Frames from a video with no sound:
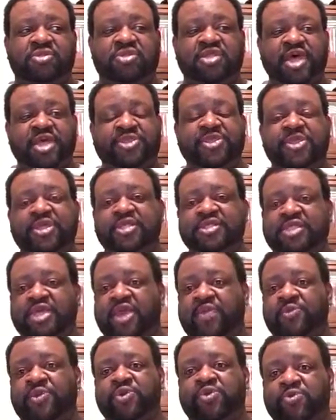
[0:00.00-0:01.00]
nothing is
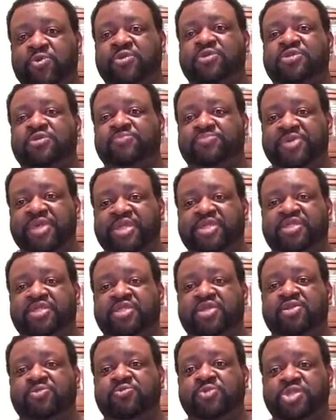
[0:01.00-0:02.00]
ever going to beat
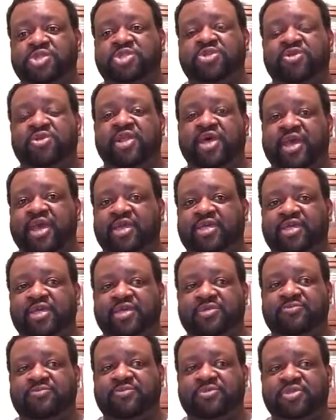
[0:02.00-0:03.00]
the original Lion
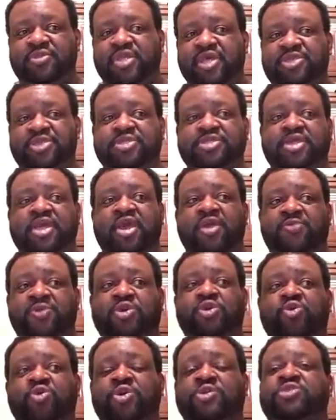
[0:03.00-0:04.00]
King. Nothing's ever
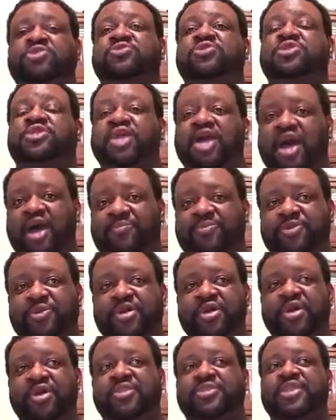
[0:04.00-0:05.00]
going to top
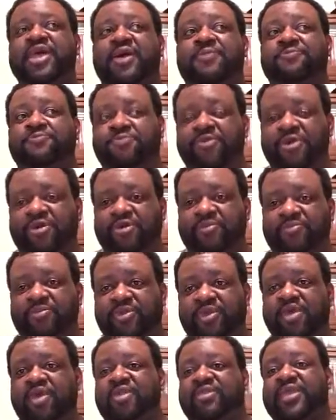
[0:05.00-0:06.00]
that film.
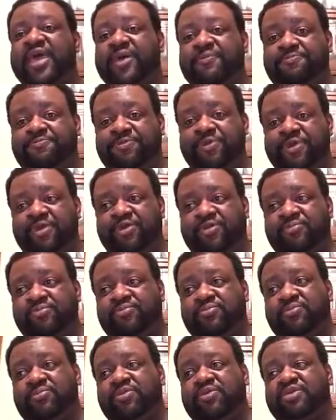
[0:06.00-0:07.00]
That film,
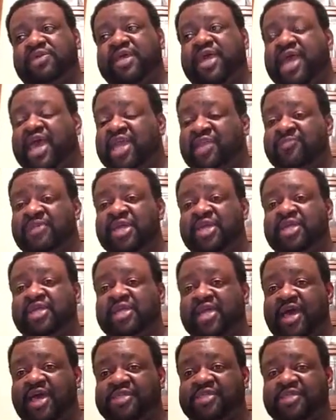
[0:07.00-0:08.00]
the animated
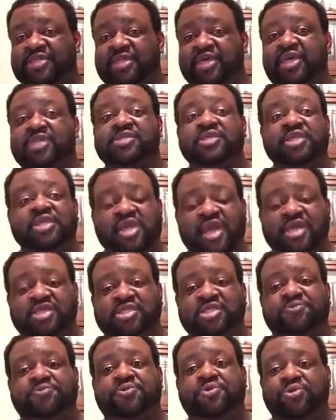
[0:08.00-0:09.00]
classic, is a
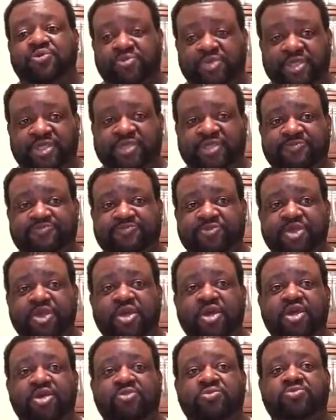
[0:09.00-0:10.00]
classic for a reason.
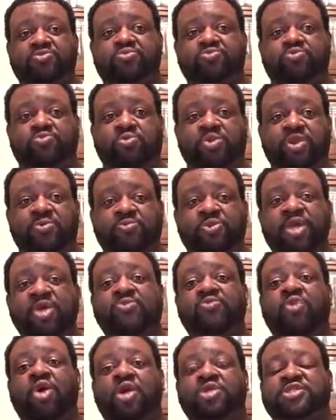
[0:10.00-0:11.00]
When we
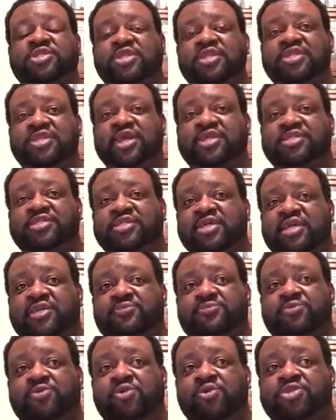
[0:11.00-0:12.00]
watched it in
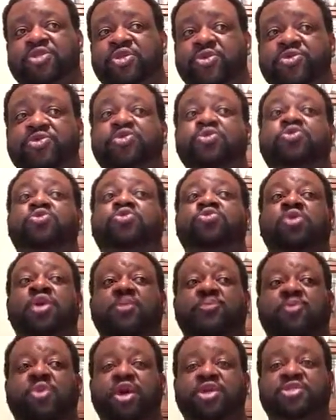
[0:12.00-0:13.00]
1994, those who grew
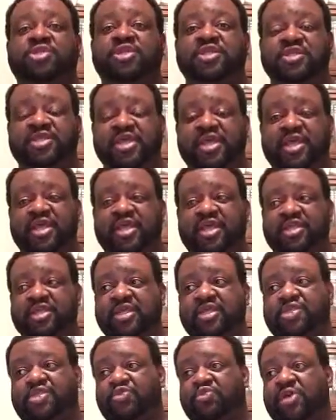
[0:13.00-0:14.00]
up watching it then and
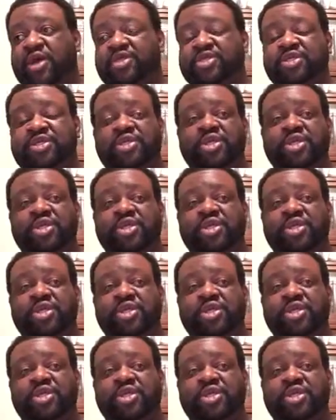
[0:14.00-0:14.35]
then throughout the